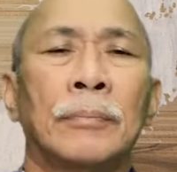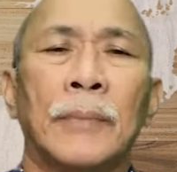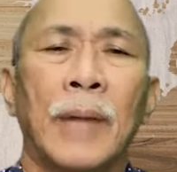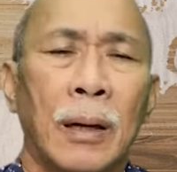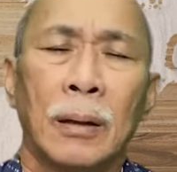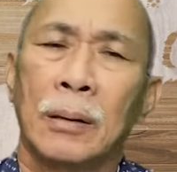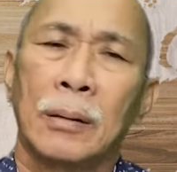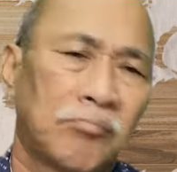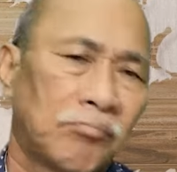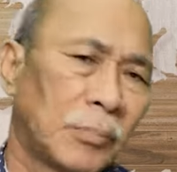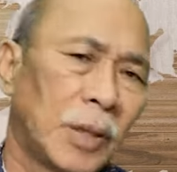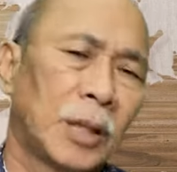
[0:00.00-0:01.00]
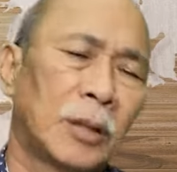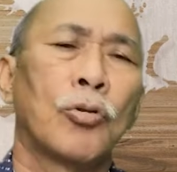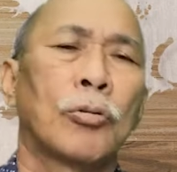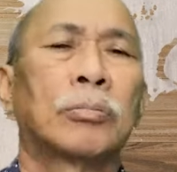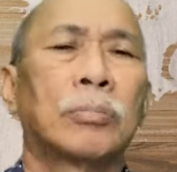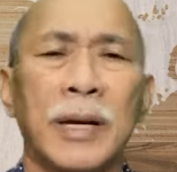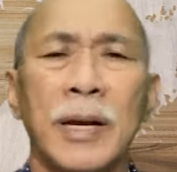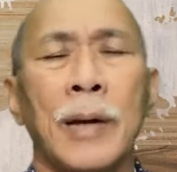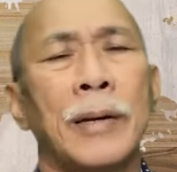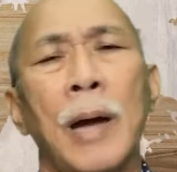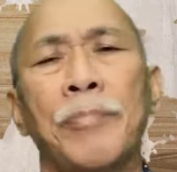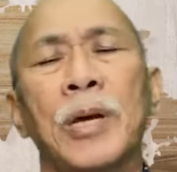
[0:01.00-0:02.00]
And it took
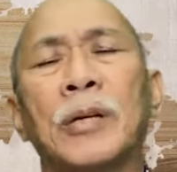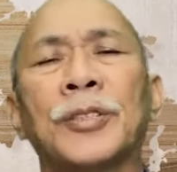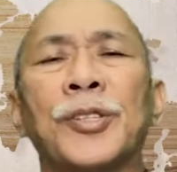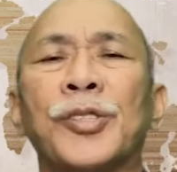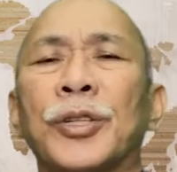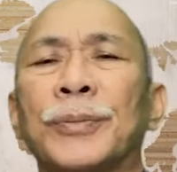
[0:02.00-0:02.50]
3.5 years.